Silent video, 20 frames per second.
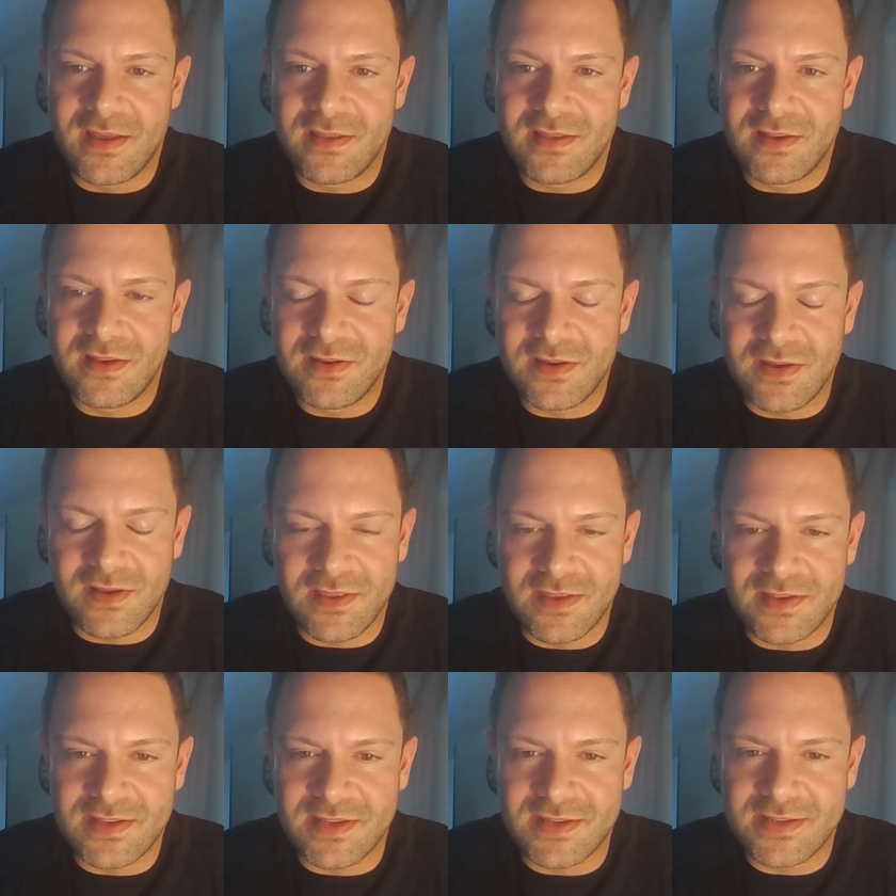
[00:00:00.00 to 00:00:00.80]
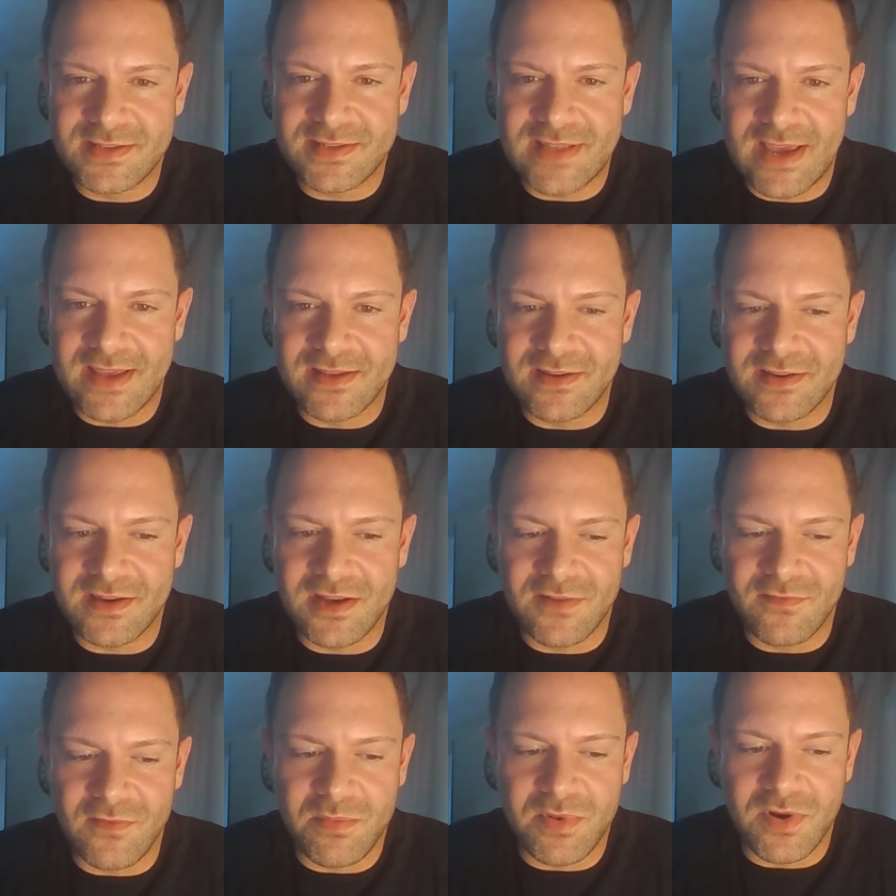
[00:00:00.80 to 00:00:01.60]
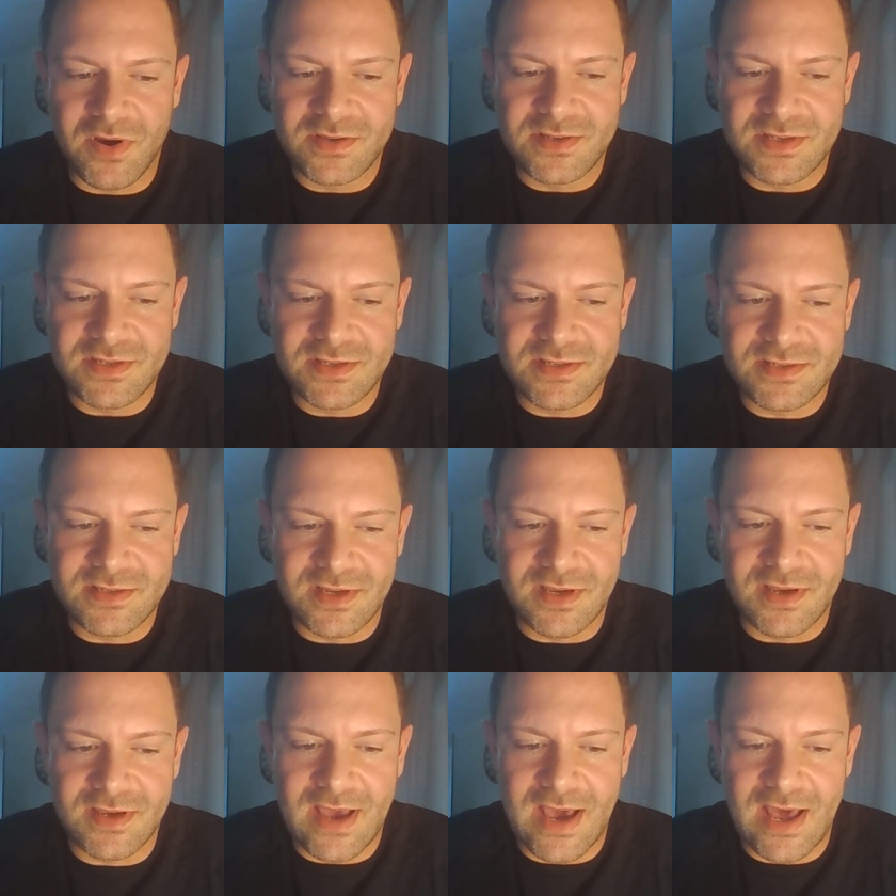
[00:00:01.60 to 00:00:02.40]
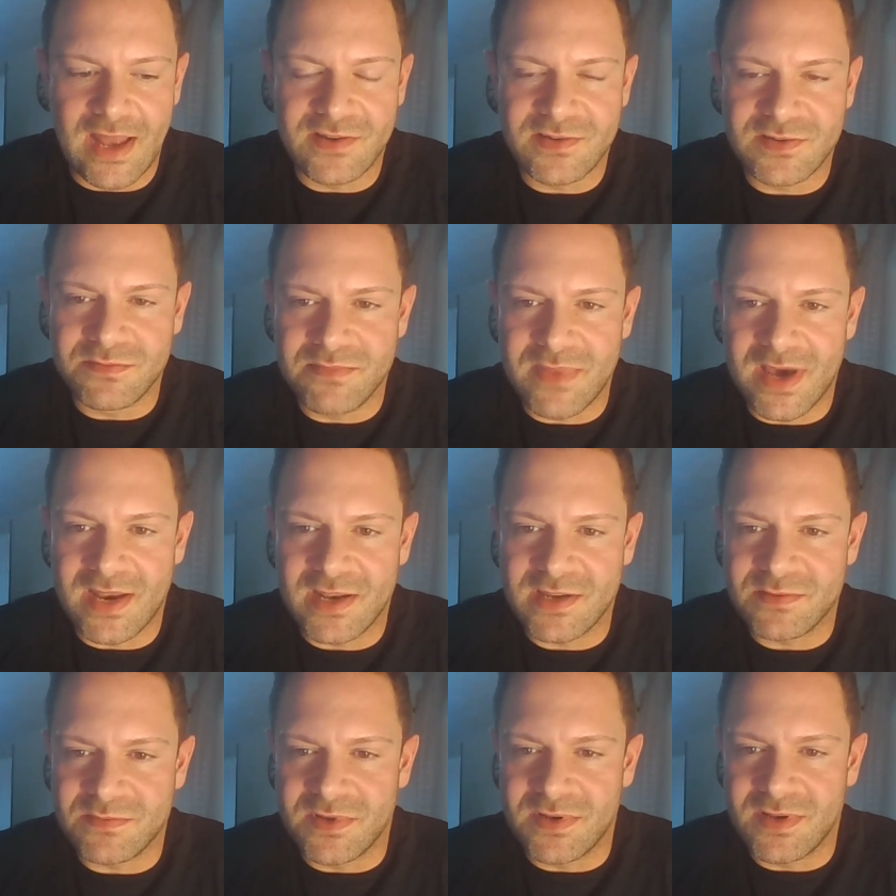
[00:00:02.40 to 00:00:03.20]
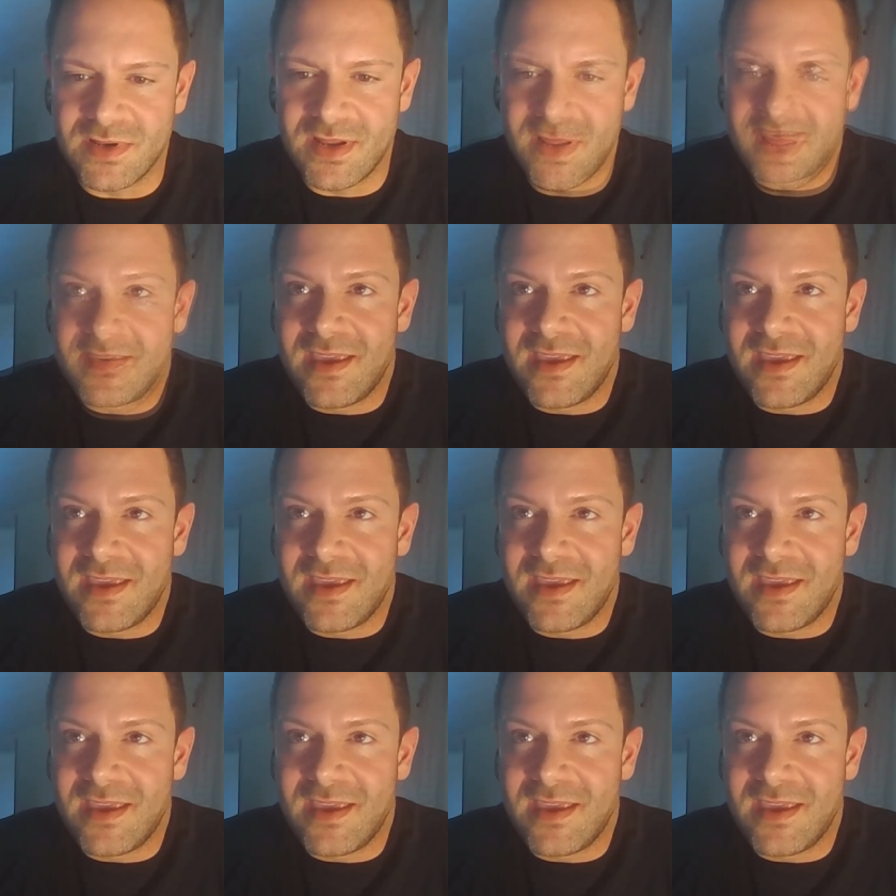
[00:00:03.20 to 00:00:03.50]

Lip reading: The standard kind of approaches to allergen management.